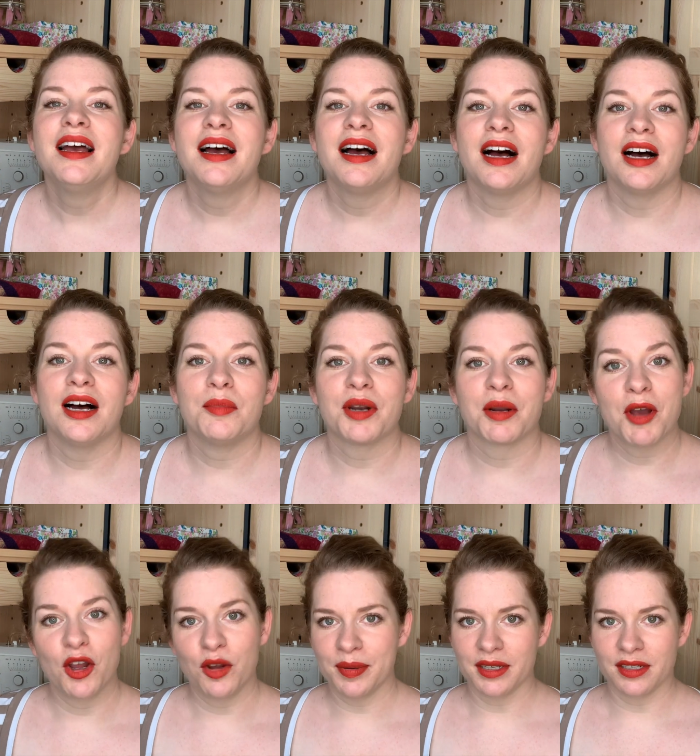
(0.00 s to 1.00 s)
But I'm
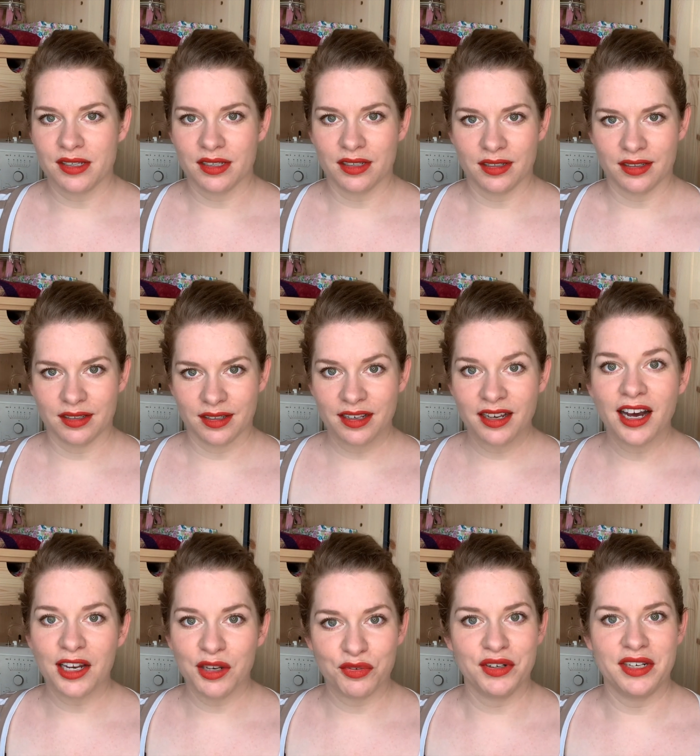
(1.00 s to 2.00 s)
hoping to
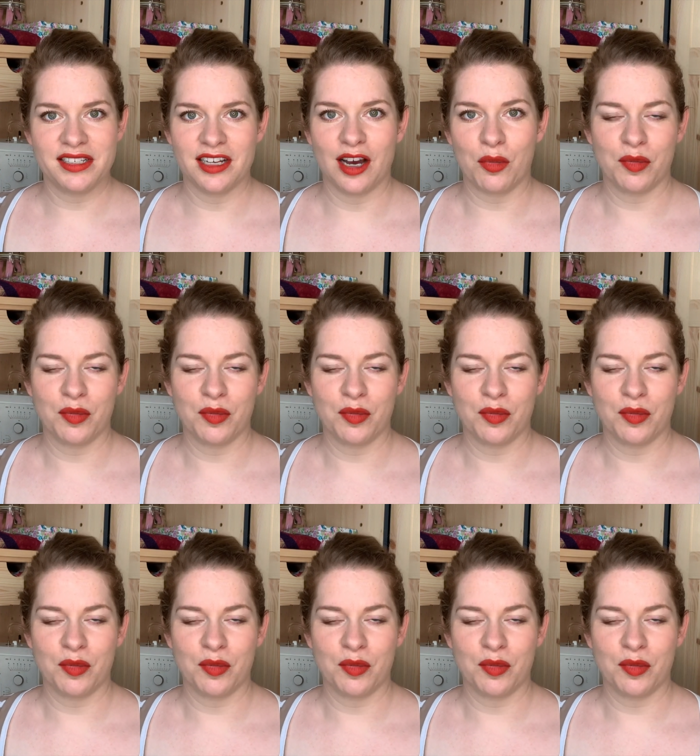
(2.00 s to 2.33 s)
colourful it up.